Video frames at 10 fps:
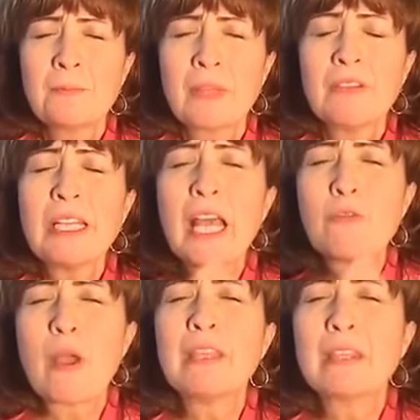when I
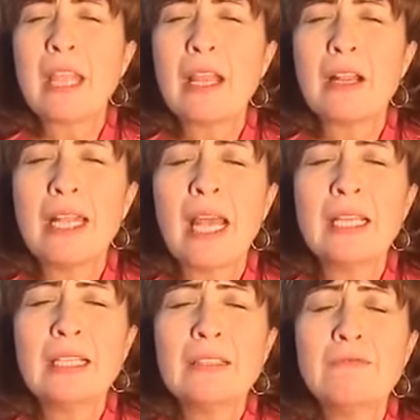went there and
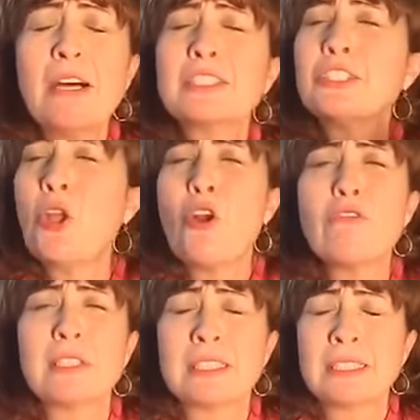I was
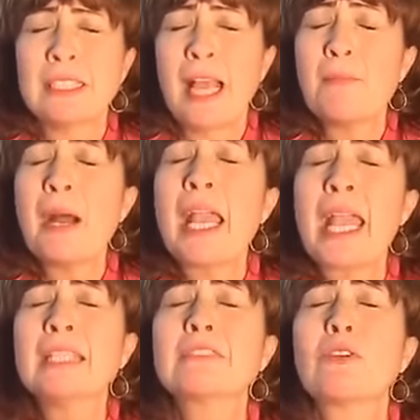nervous and my
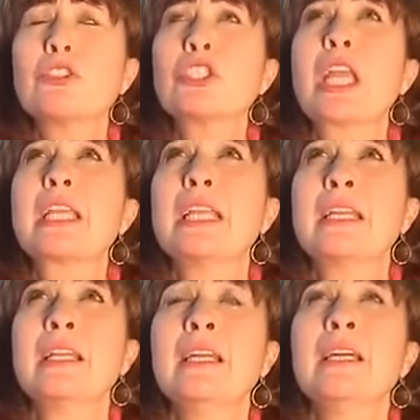hands were shaking.